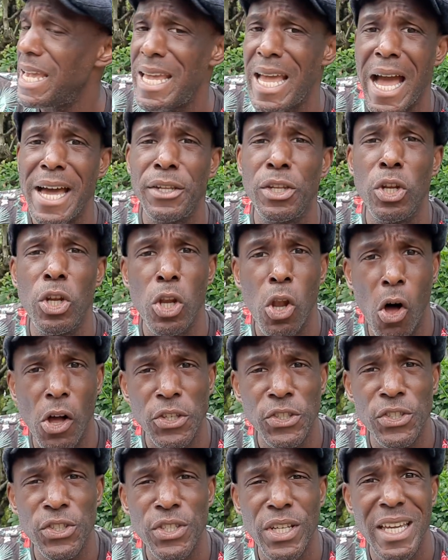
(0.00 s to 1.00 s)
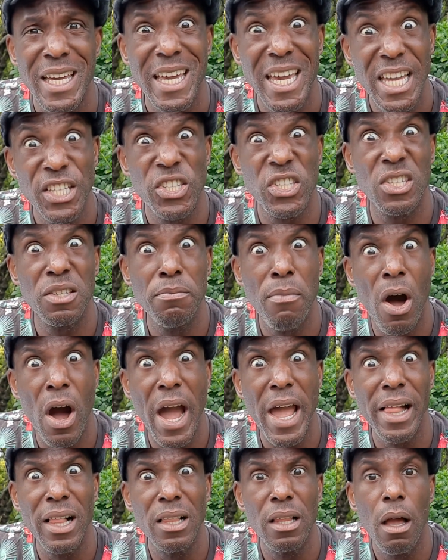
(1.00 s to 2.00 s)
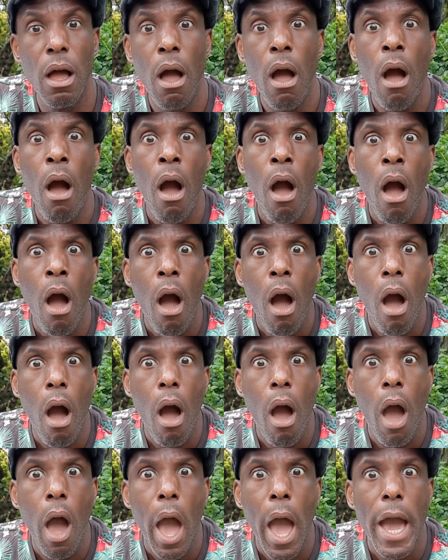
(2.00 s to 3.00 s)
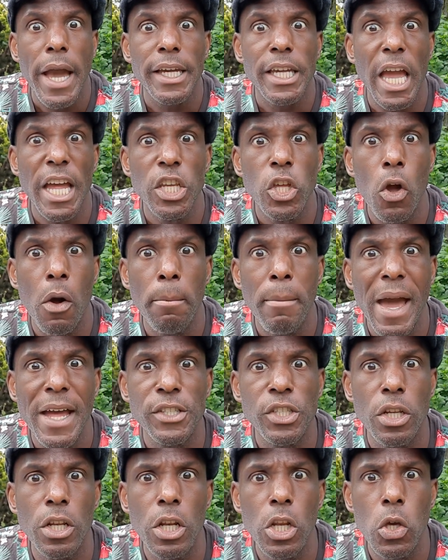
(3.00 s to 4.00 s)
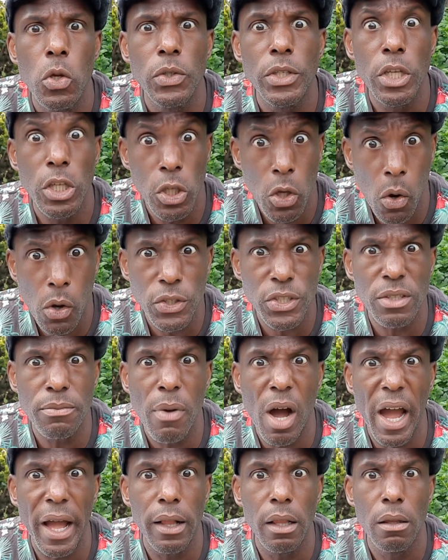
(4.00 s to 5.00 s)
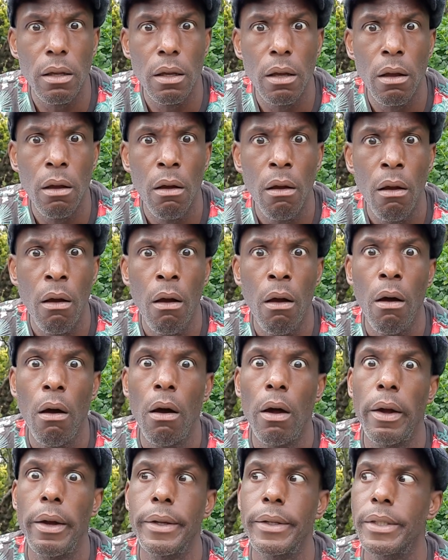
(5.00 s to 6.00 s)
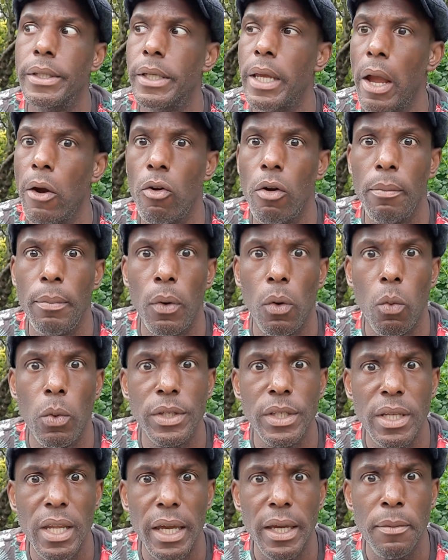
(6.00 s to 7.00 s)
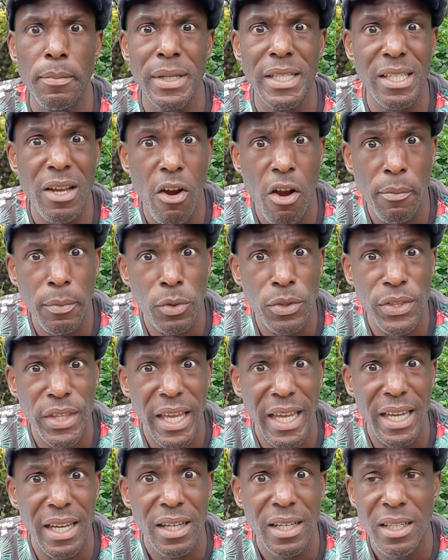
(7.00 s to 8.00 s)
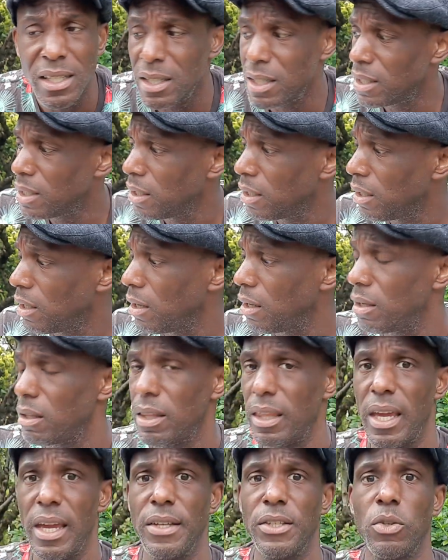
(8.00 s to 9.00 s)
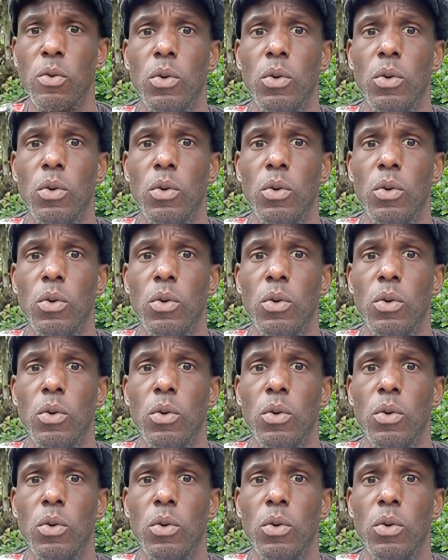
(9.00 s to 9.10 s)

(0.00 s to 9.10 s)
had lost his smile. Can you imagine losing your smile? Terrible, wouldn't it? It'd be a terrible thing. There's